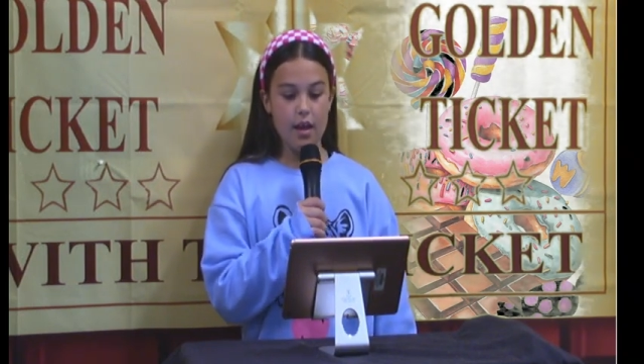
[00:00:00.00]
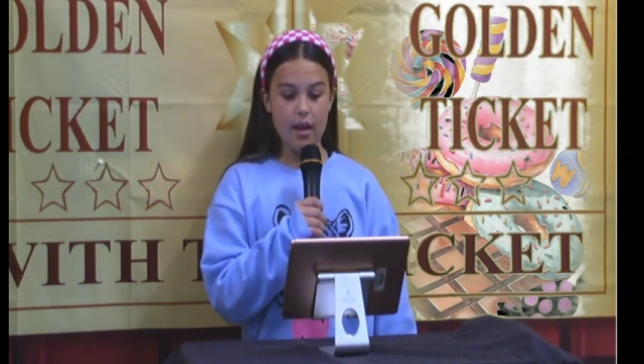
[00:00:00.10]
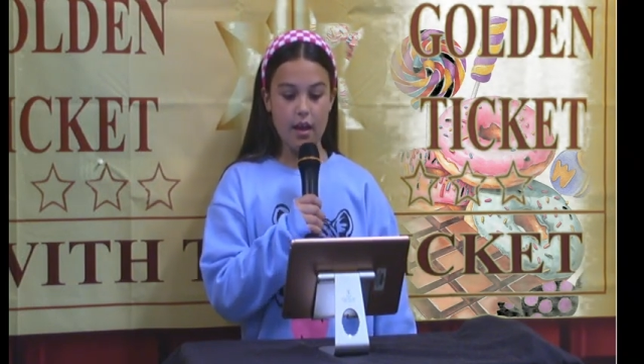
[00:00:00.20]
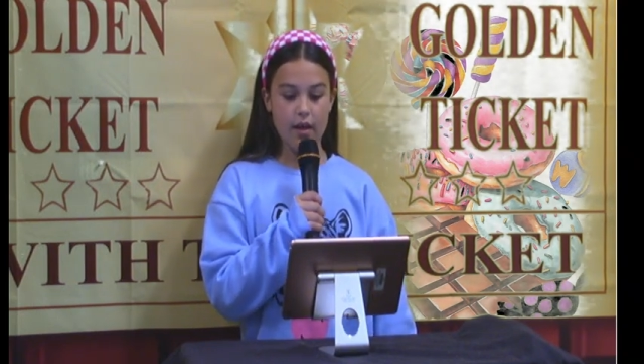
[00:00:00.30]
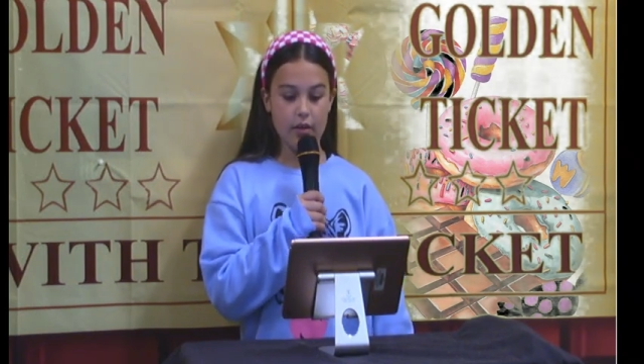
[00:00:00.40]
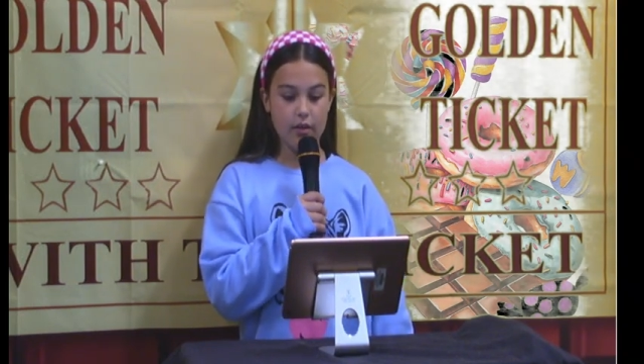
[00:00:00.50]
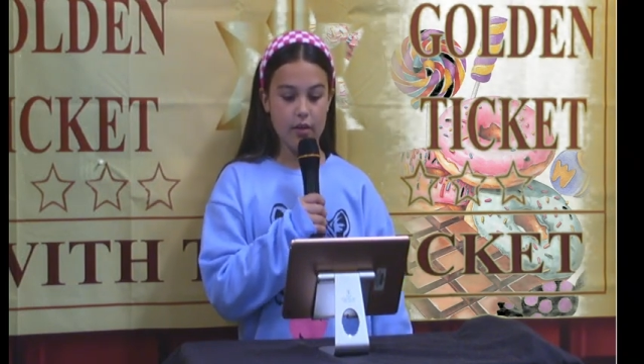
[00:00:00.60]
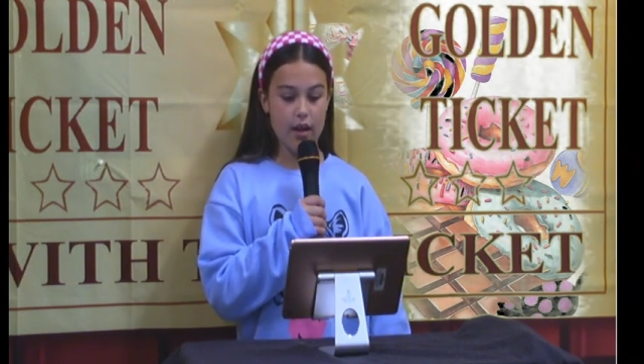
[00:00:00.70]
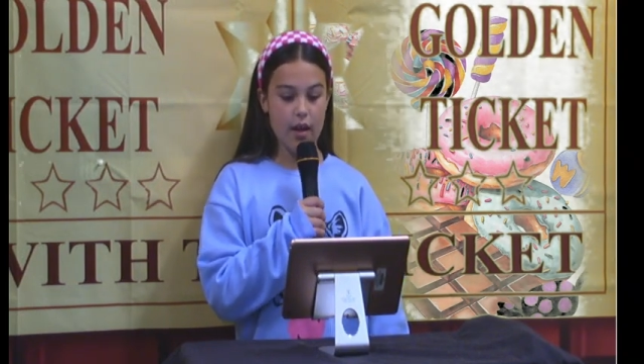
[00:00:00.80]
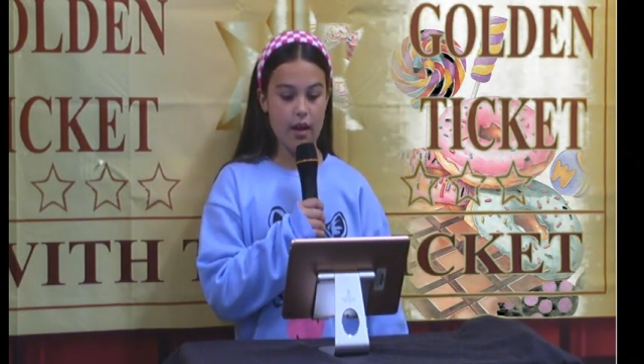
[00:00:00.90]
and
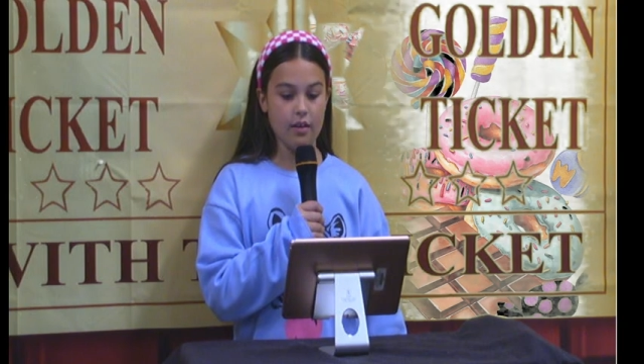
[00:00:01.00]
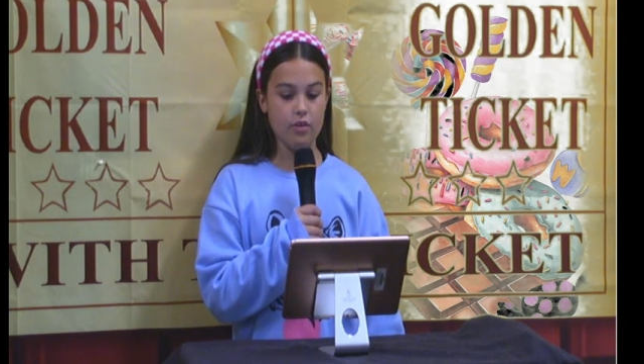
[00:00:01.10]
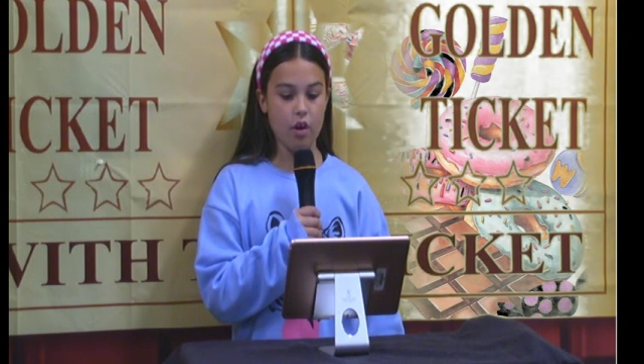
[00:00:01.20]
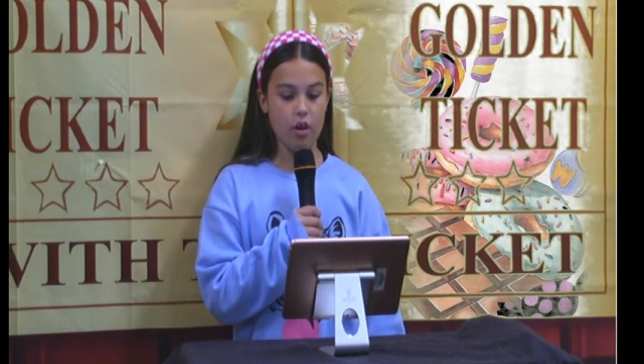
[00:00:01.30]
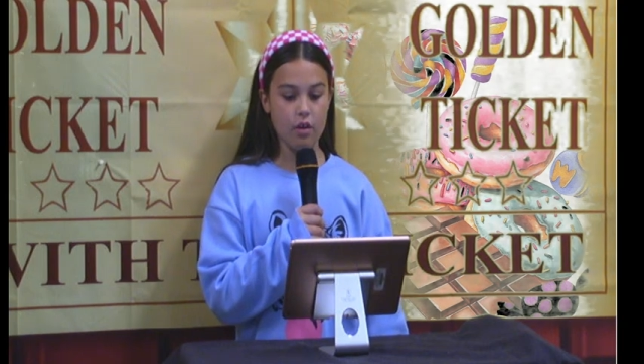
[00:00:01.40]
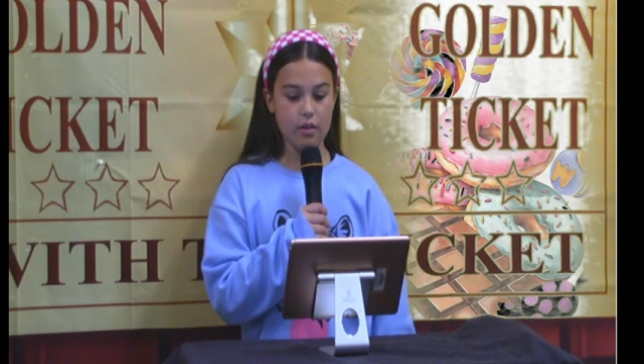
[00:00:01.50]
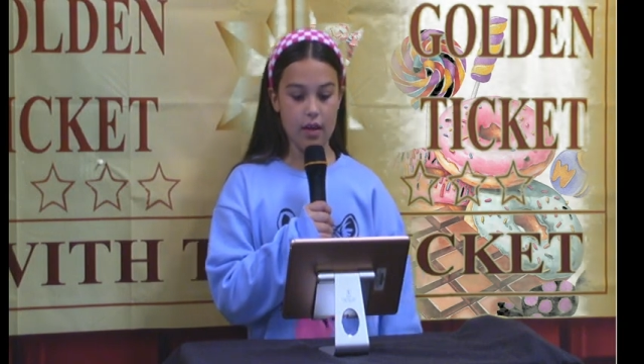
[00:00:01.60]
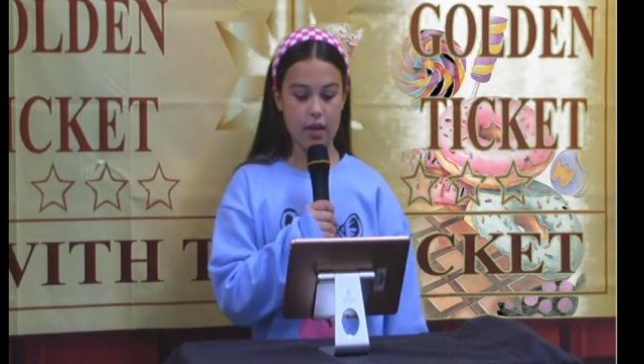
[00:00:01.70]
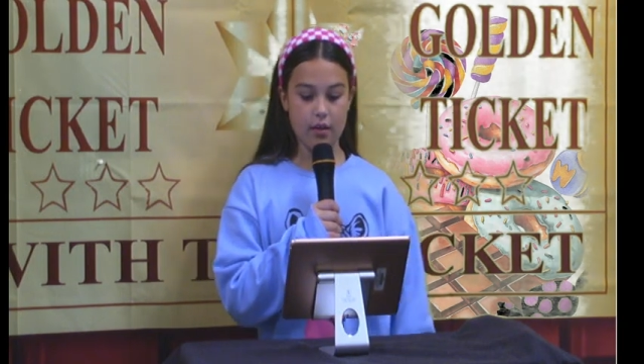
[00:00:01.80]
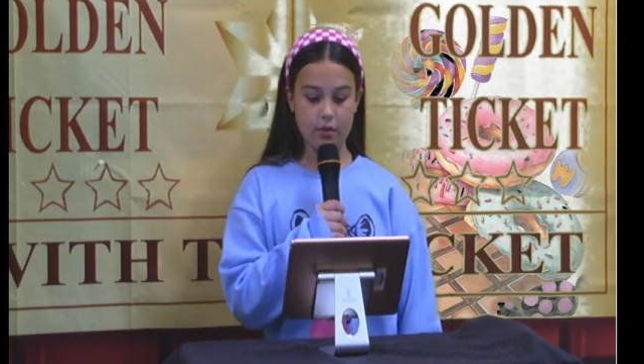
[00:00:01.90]
a dog
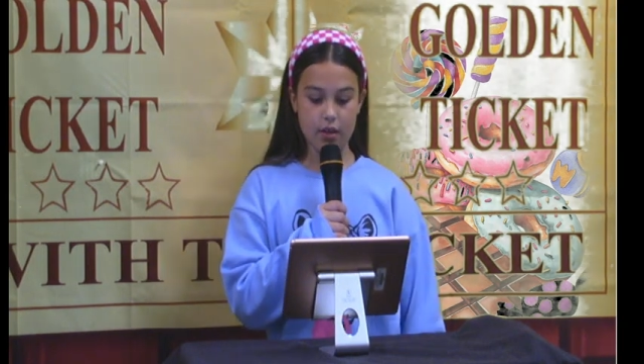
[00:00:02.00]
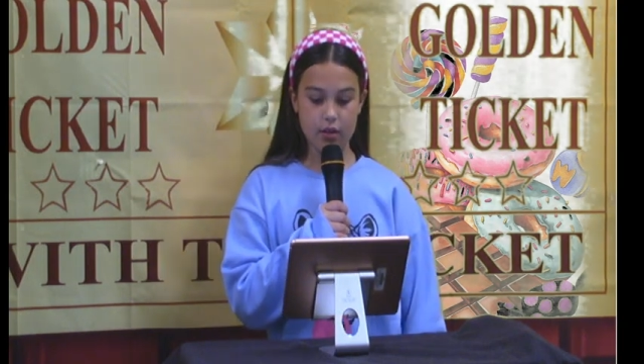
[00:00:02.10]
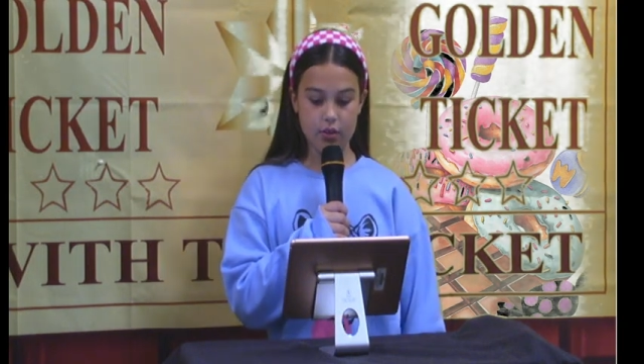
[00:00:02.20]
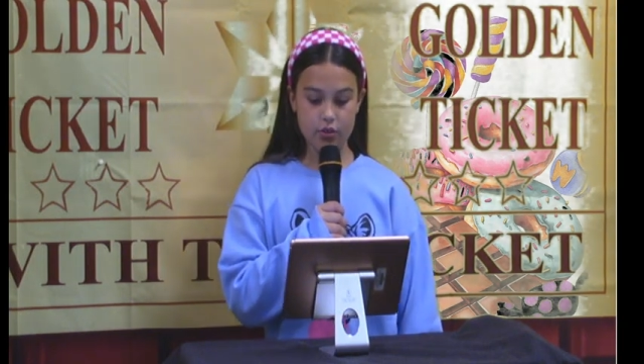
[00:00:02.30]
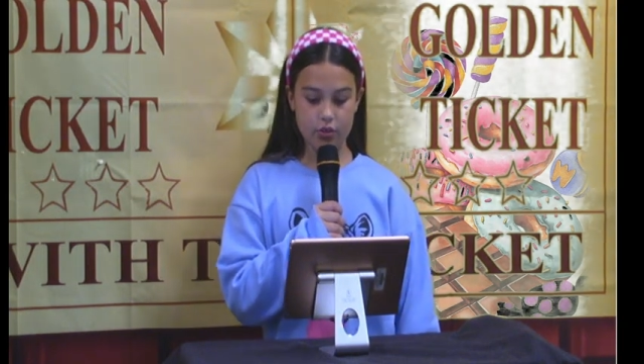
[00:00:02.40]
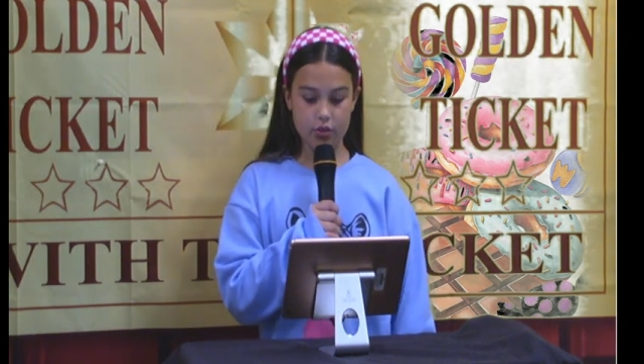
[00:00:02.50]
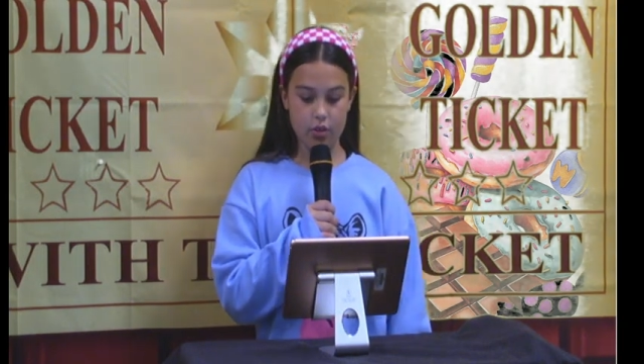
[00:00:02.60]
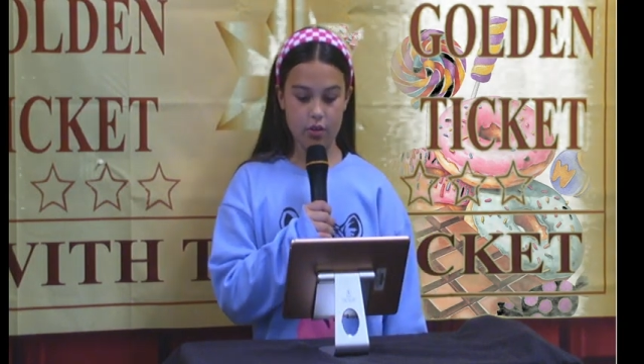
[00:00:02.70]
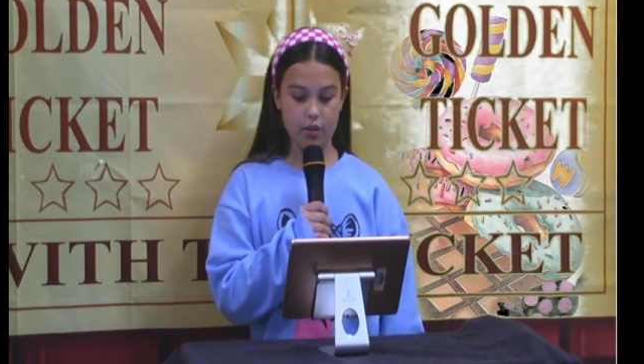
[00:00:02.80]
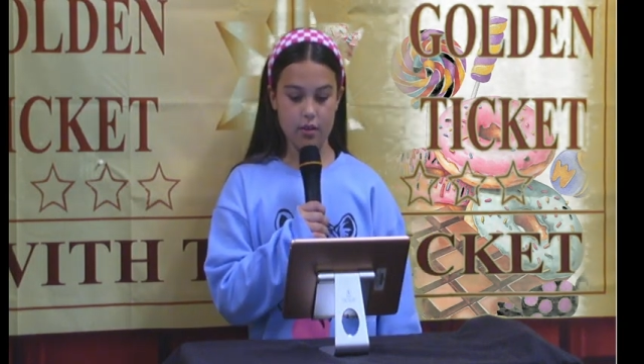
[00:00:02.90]
named
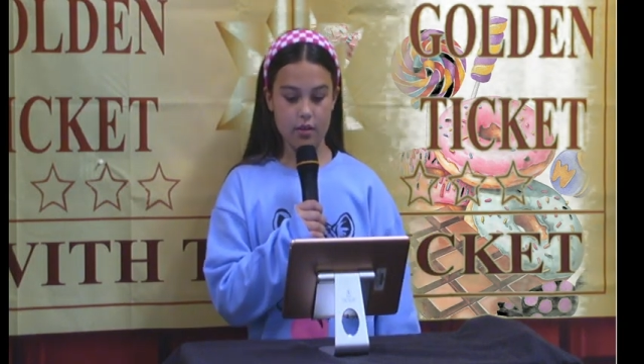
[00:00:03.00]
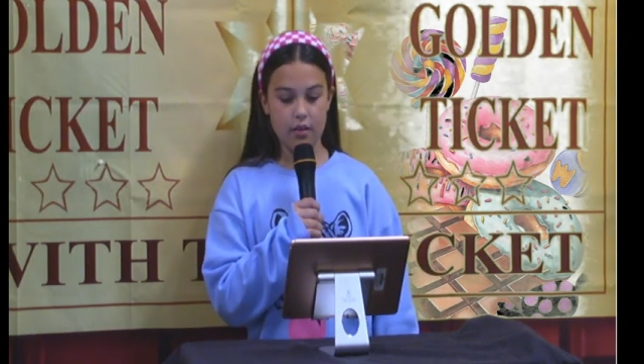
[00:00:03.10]
Charlotte.